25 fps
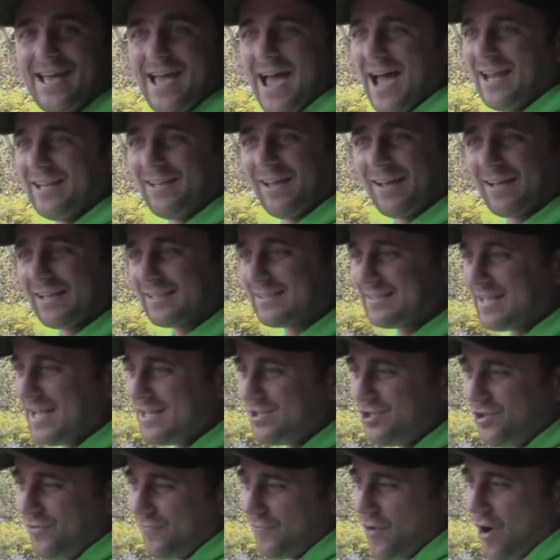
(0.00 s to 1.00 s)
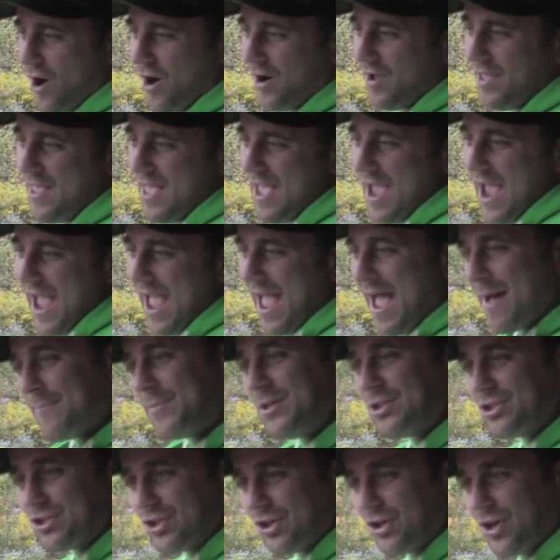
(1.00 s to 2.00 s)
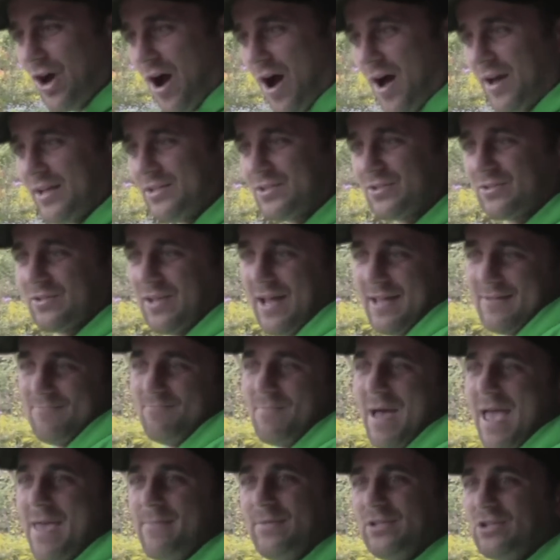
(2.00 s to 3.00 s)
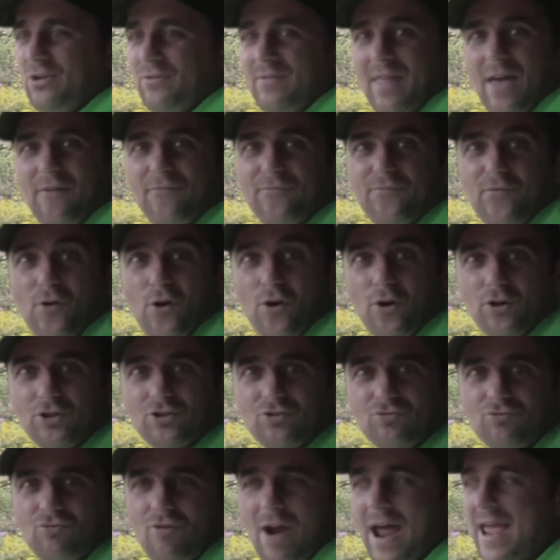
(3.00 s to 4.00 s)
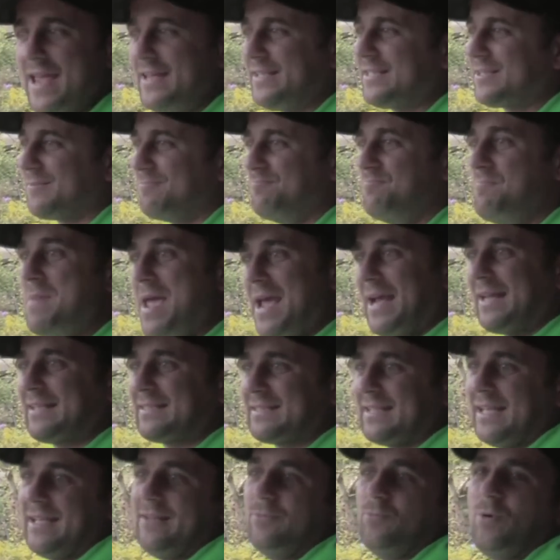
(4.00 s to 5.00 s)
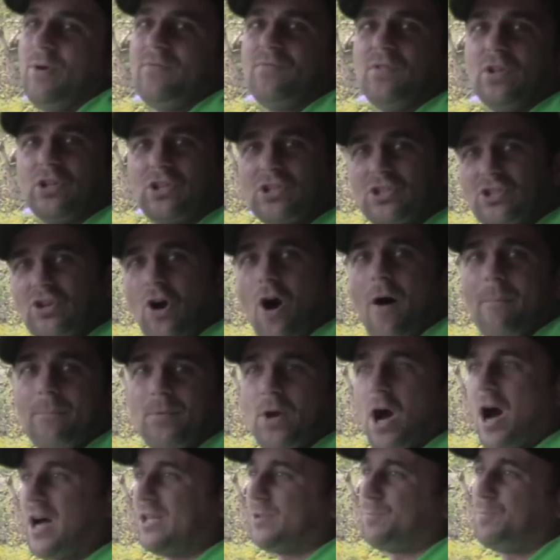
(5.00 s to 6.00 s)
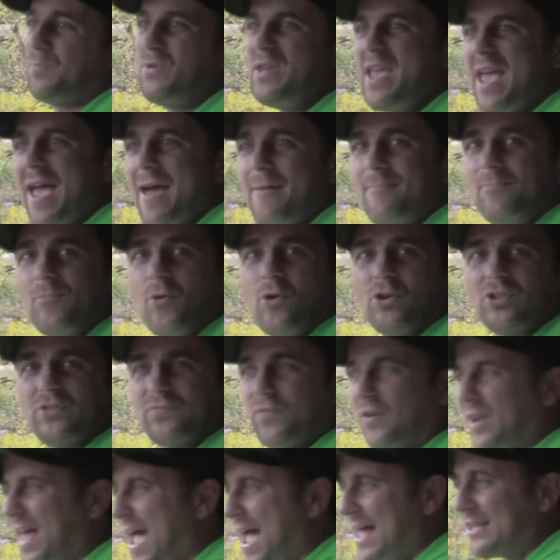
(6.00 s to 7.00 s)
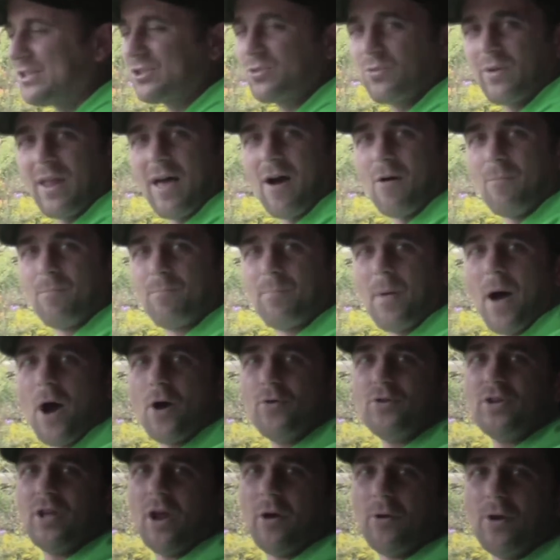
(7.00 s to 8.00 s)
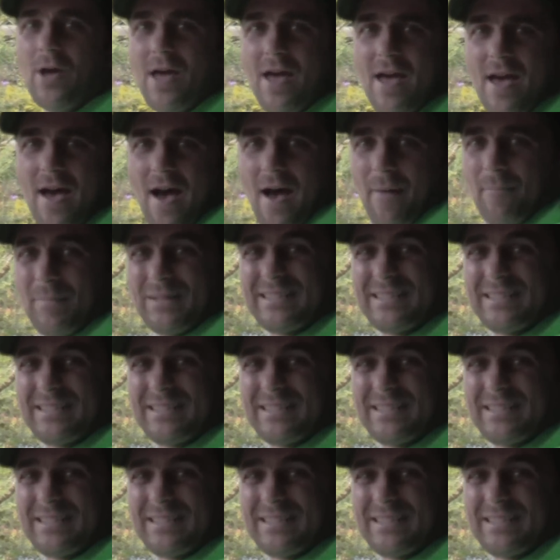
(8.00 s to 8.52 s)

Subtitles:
And like I said, you've got amateur guys like maybe doing their first race, mixing with the top guys, Pierre Mortefond, Antoine Albo, you know, and